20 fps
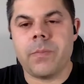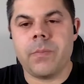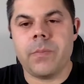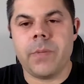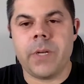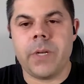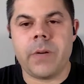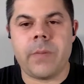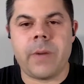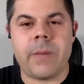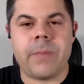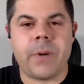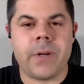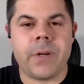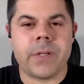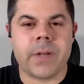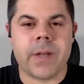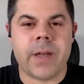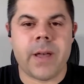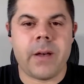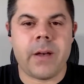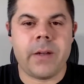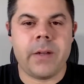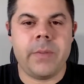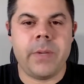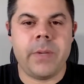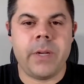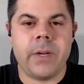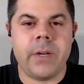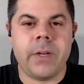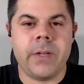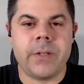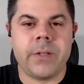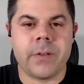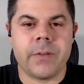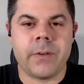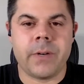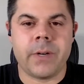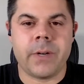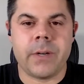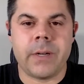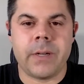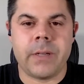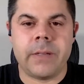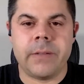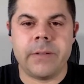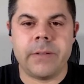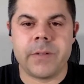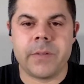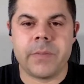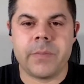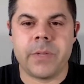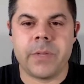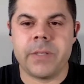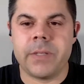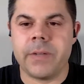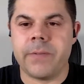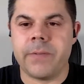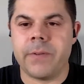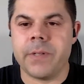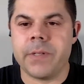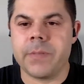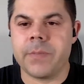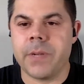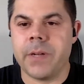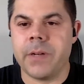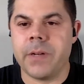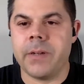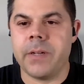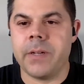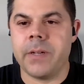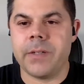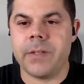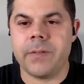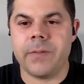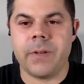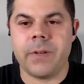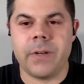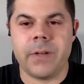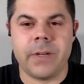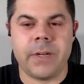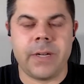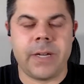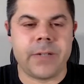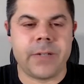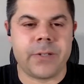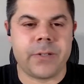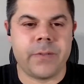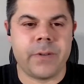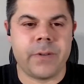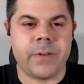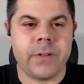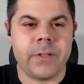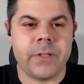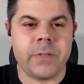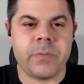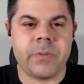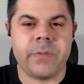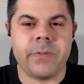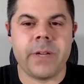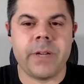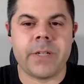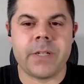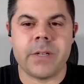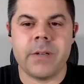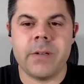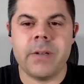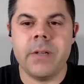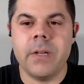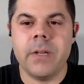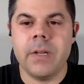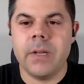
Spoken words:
my personality being an introvert, I think there's a big difference being an introvert and an extrovert in this profession.